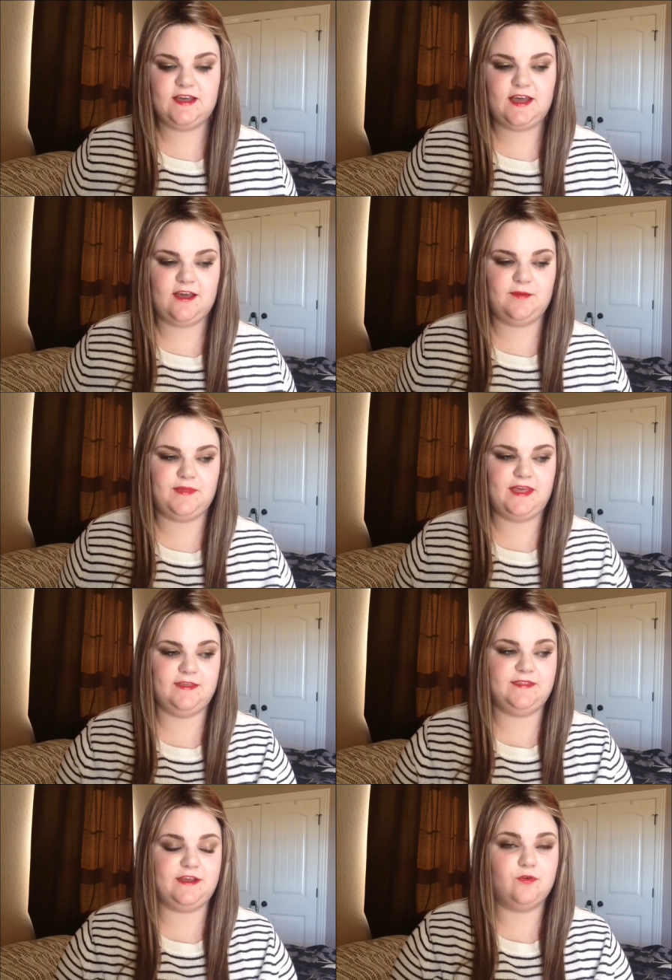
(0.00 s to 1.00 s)

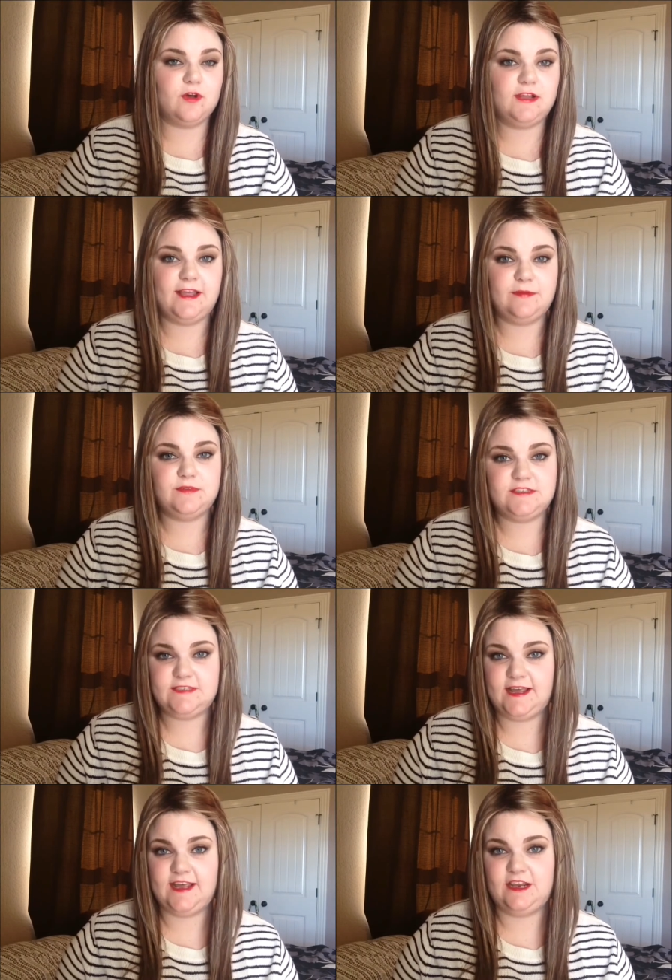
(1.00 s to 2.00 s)
and they don't claim to
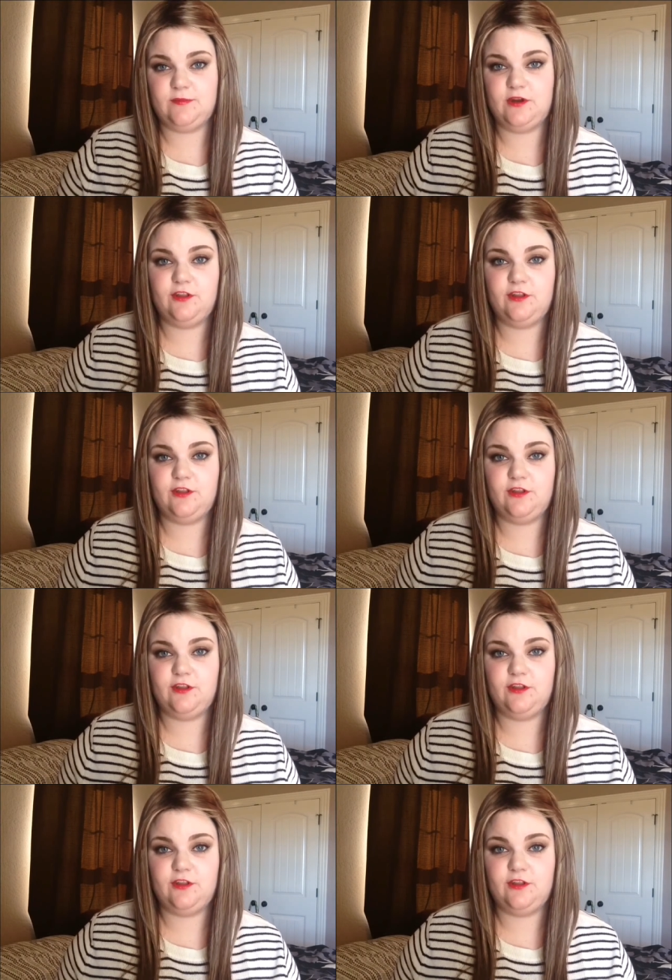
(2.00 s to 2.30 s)
stain, but